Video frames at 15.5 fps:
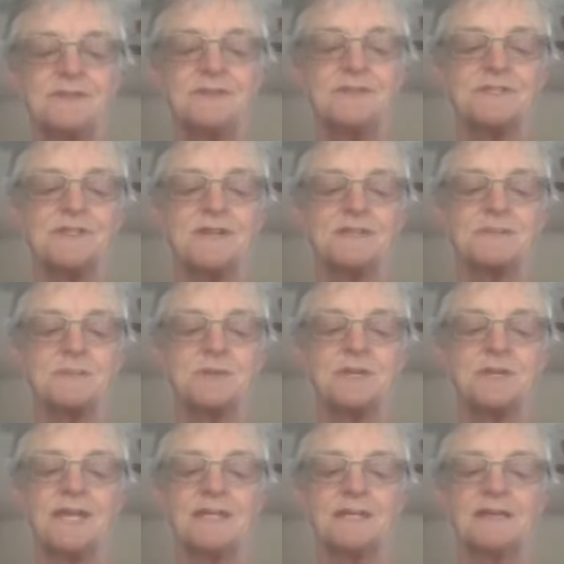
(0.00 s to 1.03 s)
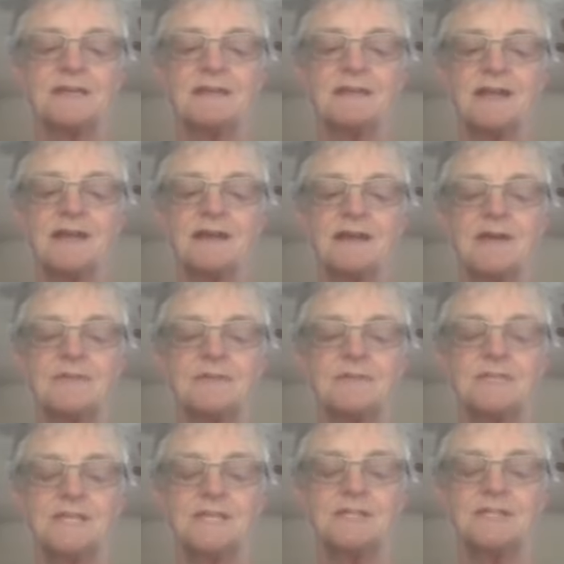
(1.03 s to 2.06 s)
discuss protecting client
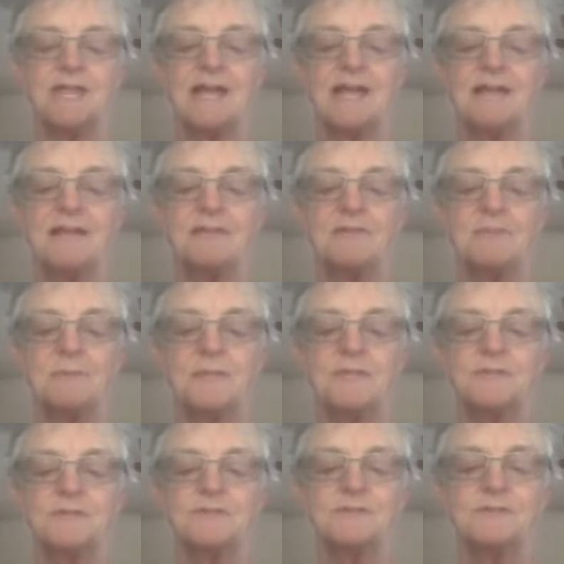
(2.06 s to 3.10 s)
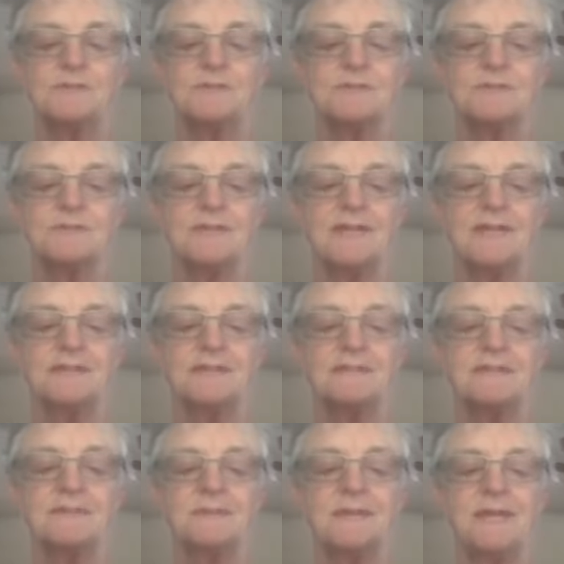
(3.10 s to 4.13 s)
confidentiality from intrusive and
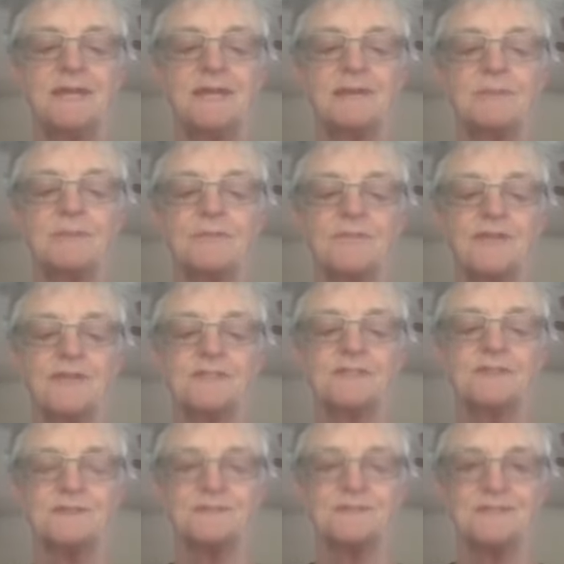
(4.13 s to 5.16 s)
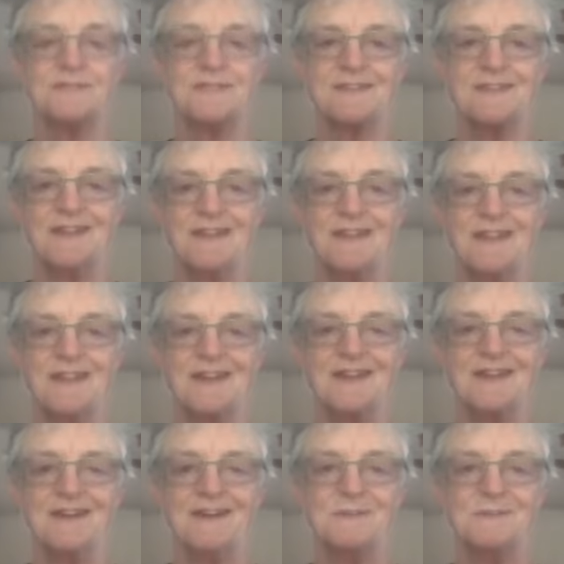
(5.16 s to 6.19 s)
intimidating professionals, and
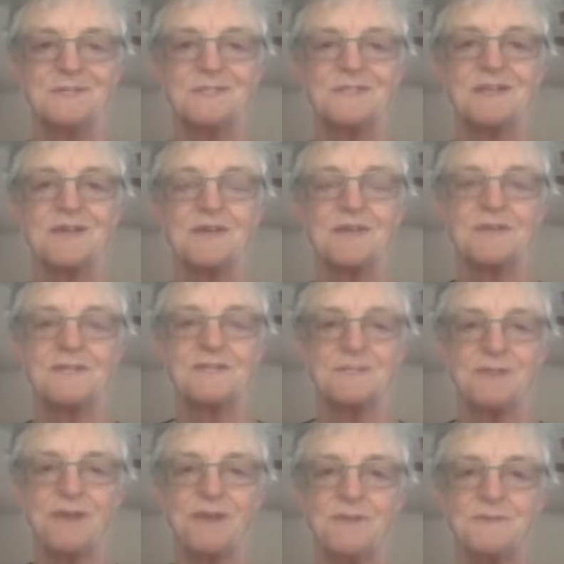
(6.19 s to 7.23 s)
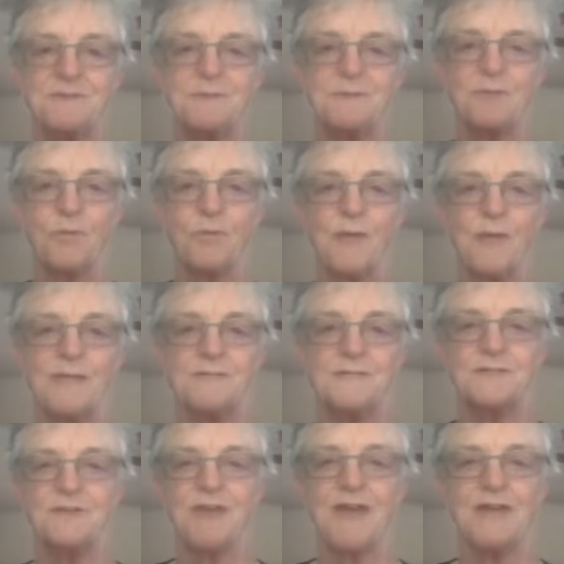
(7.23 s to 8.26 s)
describe some great
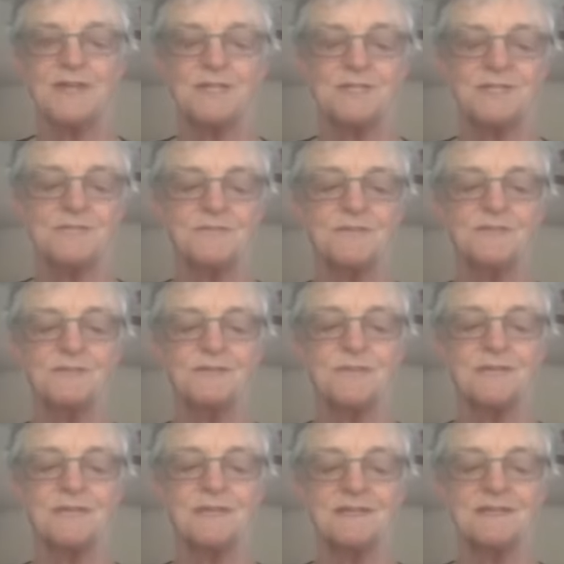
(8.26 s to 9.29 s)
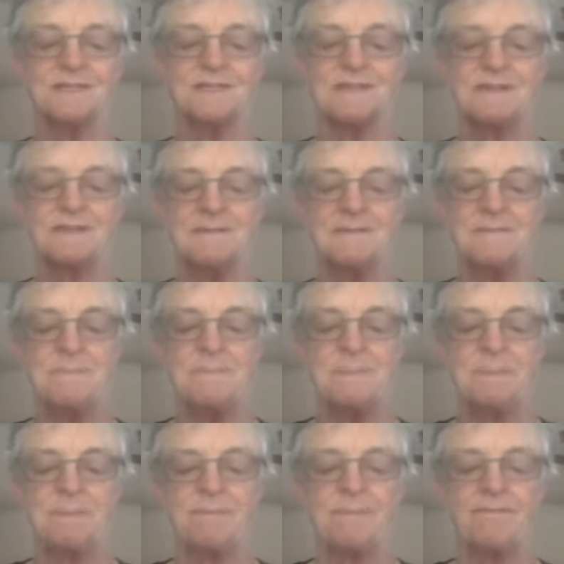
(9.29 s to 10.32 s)
strategies for doing this.
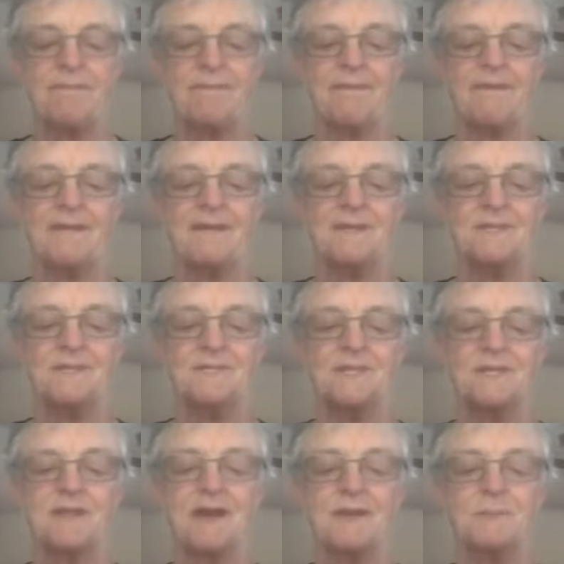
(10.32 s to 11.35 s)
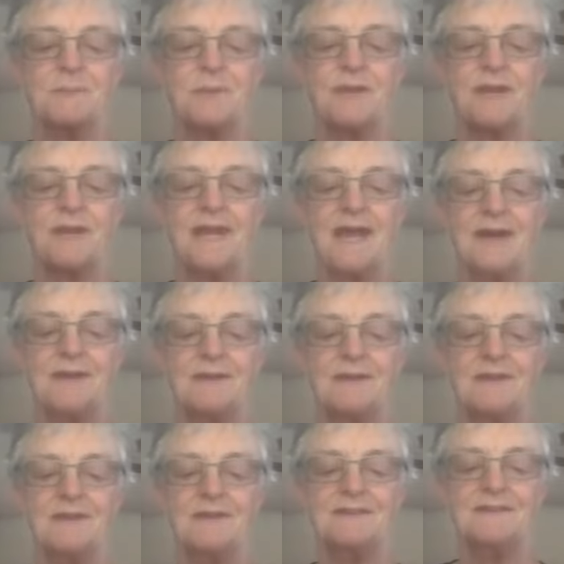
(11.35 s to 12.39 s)
Scott pointed out
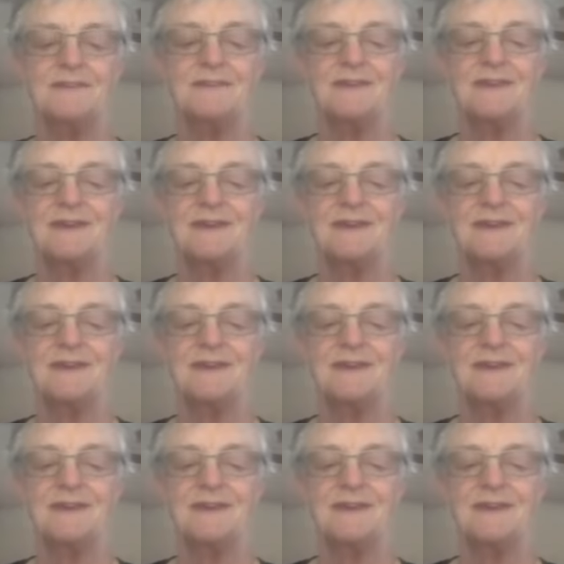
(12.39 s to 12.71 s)
in